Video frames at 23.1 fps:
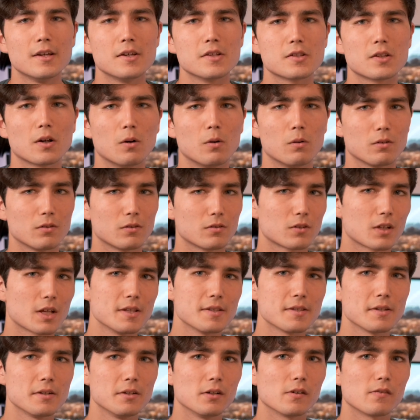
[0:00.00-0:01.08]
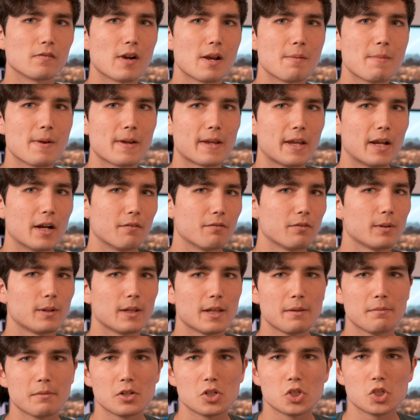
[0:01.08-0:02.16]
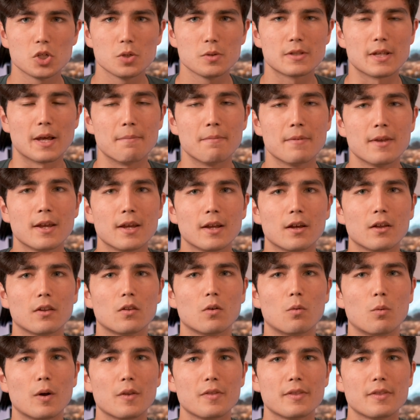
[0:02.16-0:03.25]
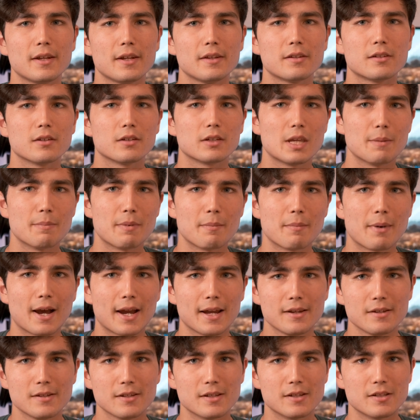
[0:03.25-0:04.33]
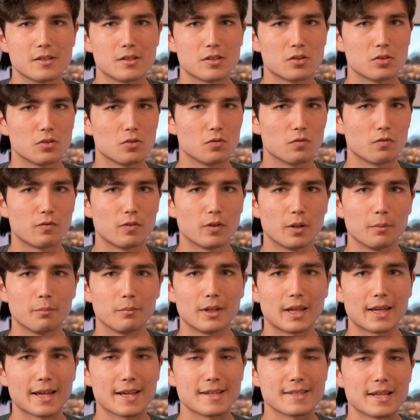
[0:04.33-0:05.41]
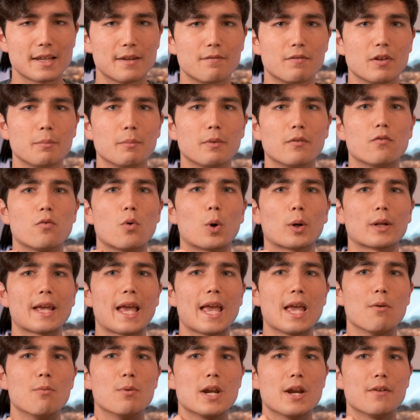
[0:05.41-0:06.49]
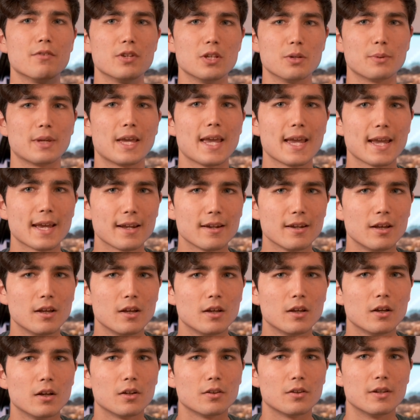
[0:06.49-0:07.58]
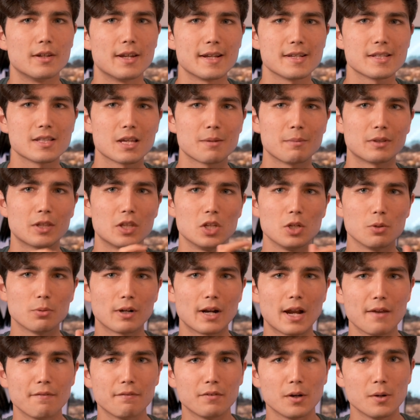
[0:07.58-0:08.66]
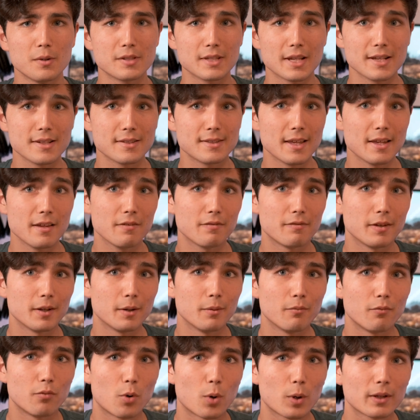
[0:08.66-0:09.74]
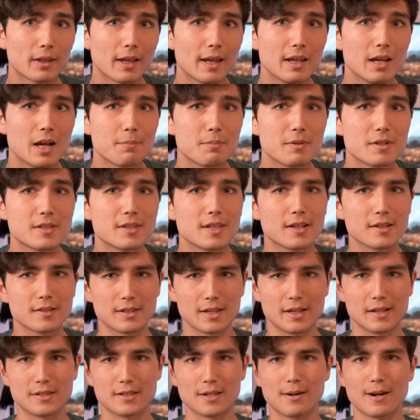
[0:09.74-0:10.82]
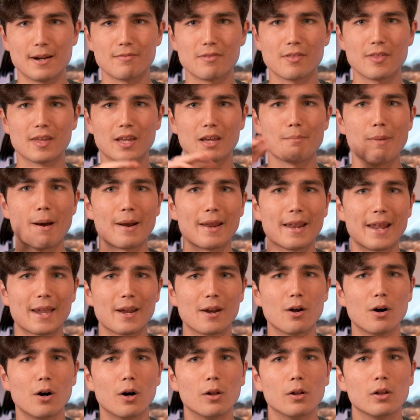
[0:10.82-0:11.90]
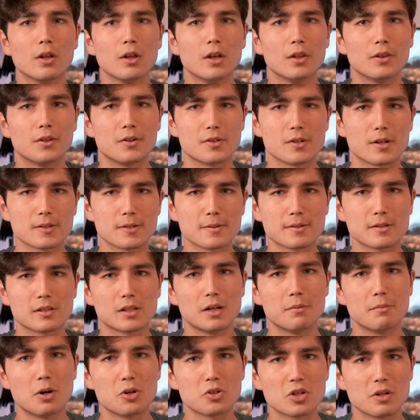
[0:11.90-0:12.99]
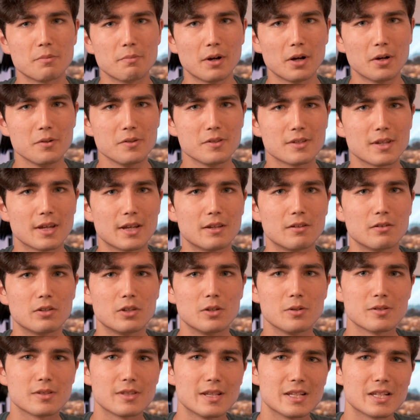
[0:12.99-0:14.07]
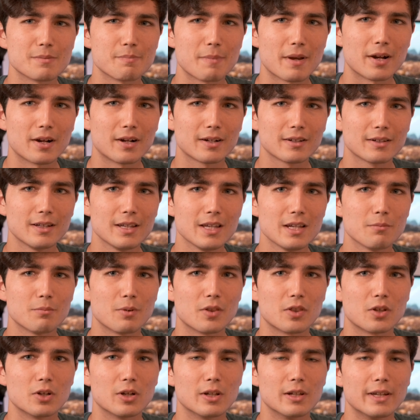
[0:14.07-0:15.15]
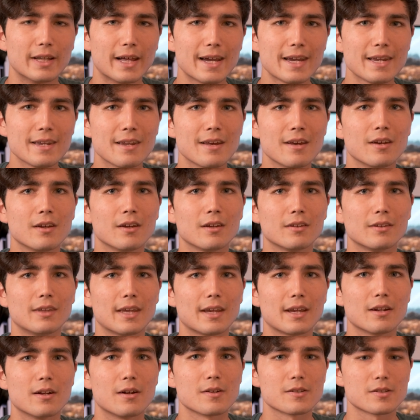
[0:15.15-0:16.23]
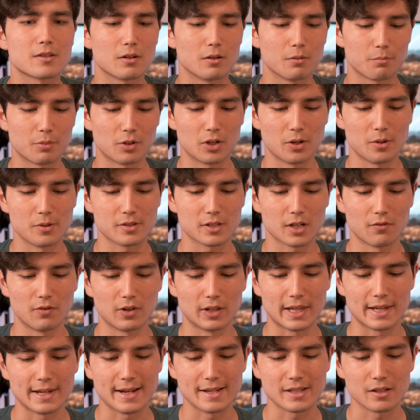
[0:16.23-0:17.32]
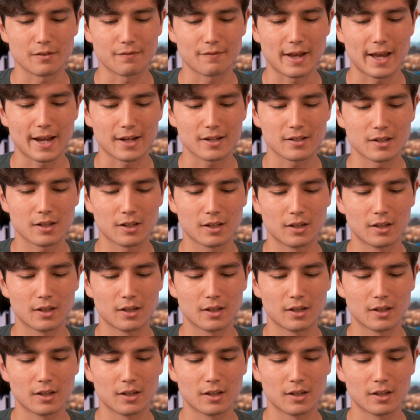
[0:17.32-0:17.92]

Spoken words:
So consider your frame rate carefully and choose it. The one to keep in mind is film, like I said, film in 4K whenever you can. The nice thing with the newer iPhones is they film 4K up to 60, so you don't have to think about it at all. There's also slow motion modes, and use these sparingly with good light. They can also produce a really nice effect.